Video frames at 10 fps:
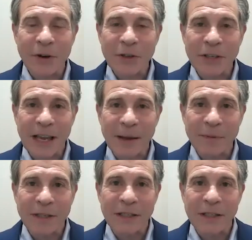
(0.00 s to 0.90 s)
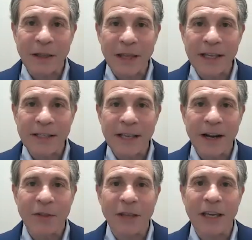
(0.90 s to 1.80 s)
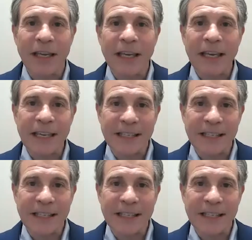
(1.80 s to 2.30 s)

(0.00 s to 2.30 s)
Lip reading: first steps is the things that are the